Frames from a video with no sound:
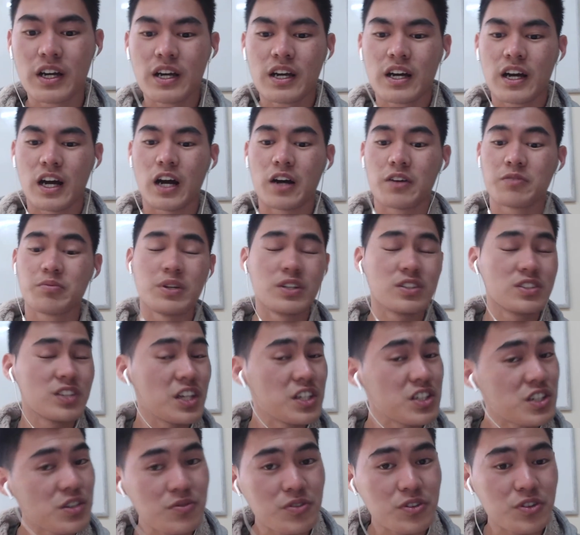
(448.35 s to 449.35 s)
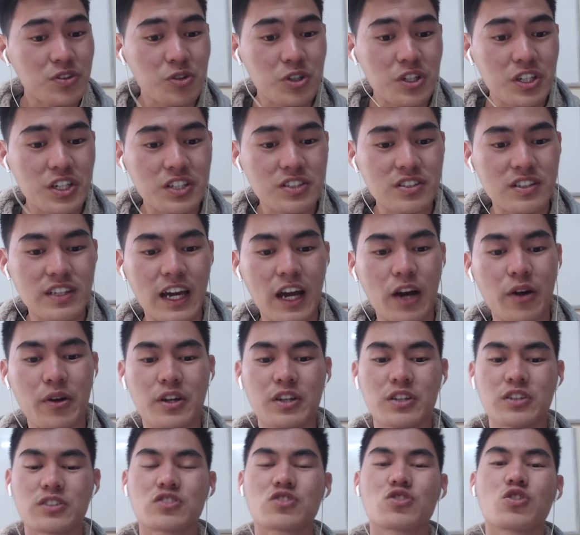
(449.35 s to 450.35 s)
I've been teaching for 3 years now,
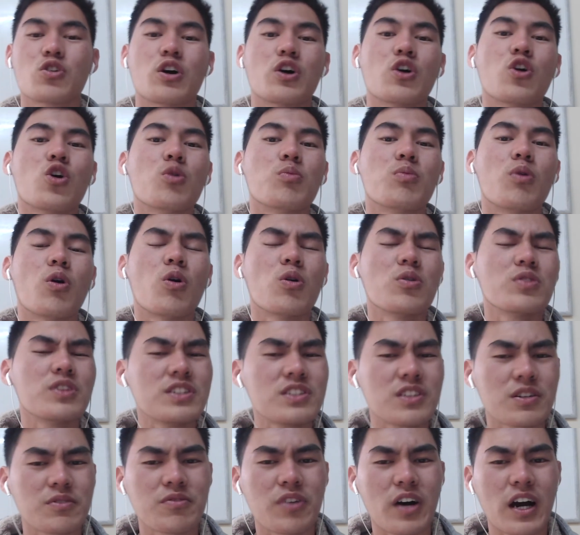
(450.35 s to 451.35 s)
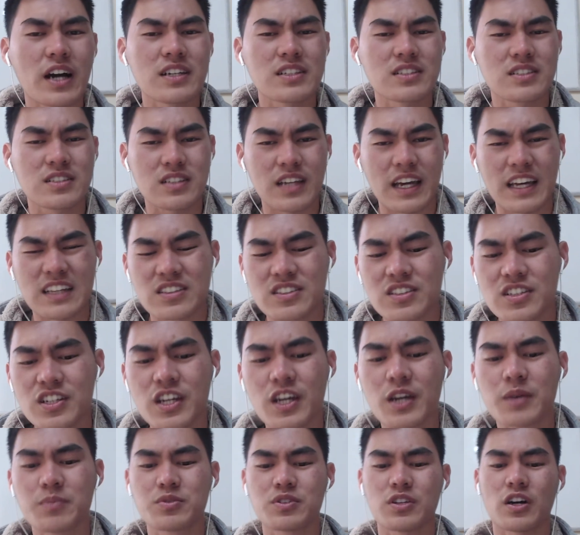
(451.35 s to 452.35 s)
and so I hope all these advice and
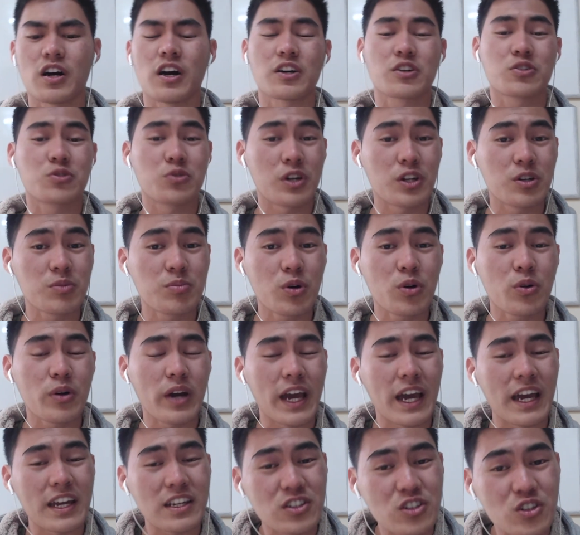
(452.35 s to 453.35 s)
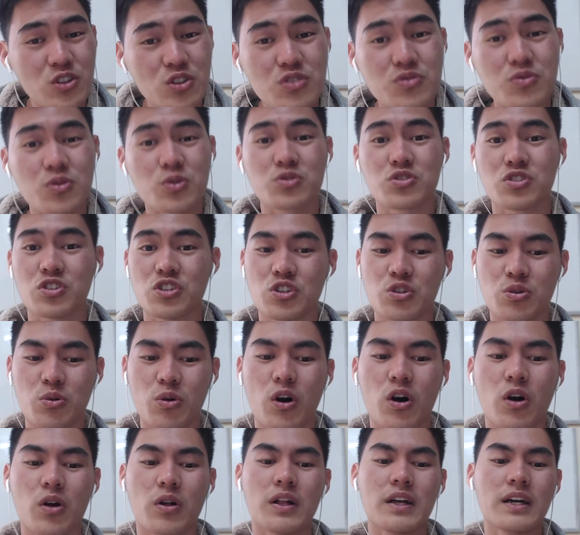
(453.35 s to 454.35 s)
tips are credible and useful to you
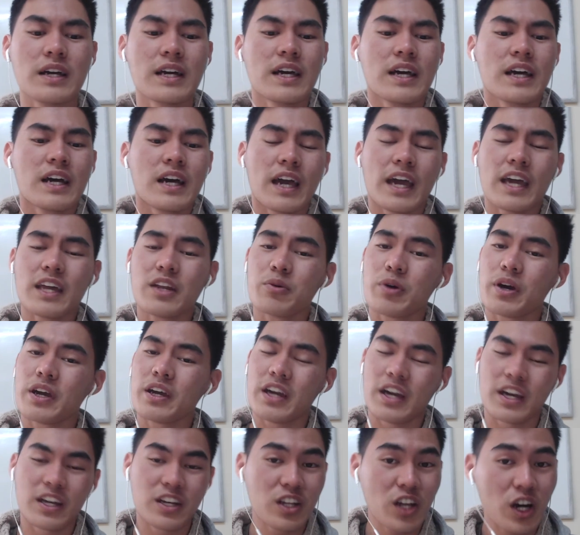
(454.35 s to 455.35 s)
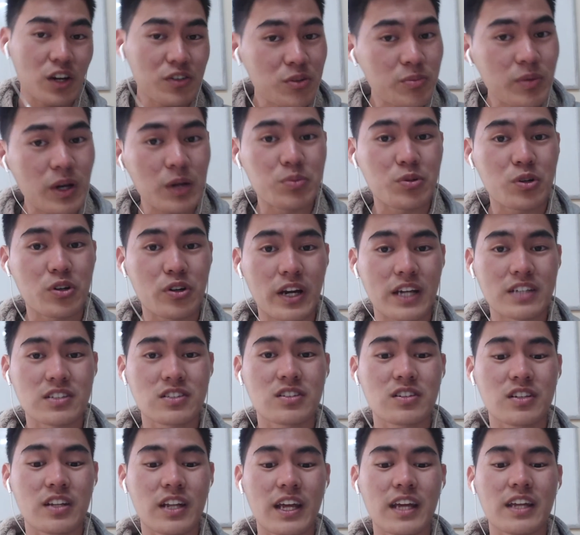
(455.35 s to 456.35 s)
all. Anyway, enough about
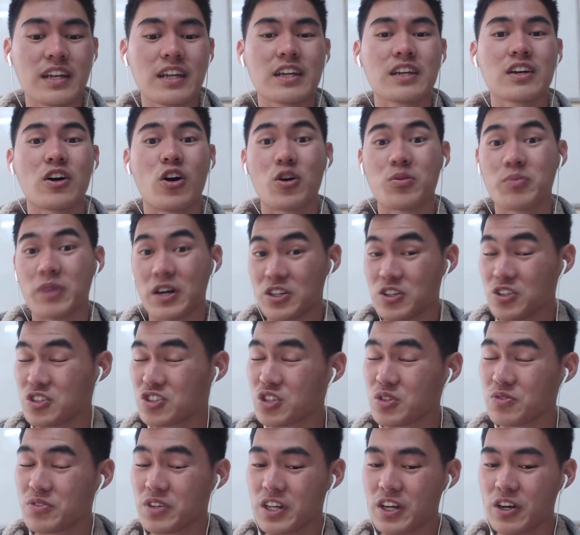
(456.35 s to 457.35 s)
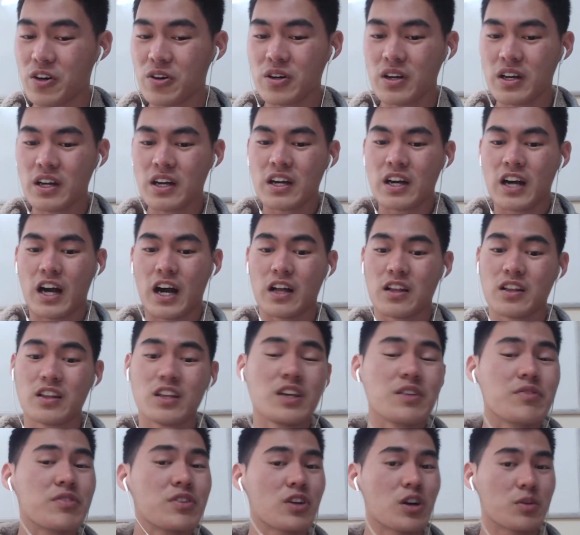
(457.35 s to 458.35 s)
procrastinating on my YouTube video. I'll
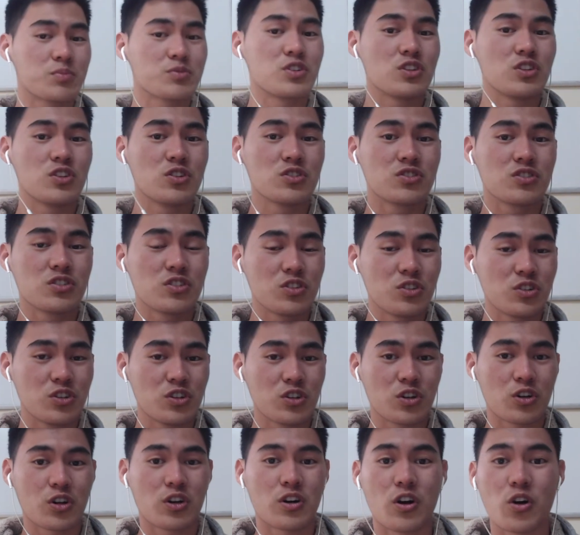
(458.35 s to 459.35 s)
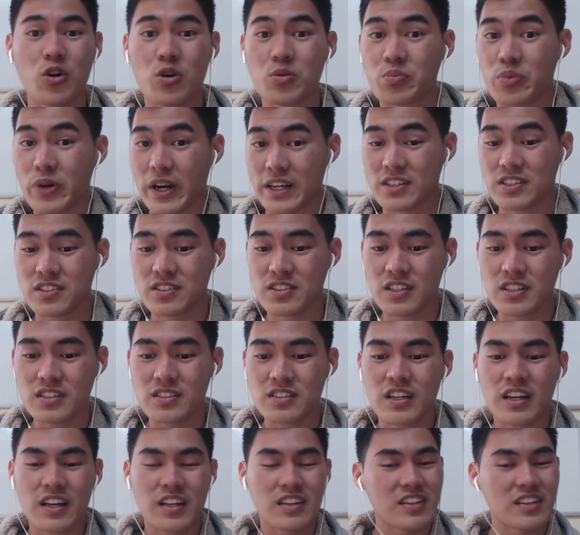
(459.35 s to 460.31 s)
leave it up to you to do your own practices.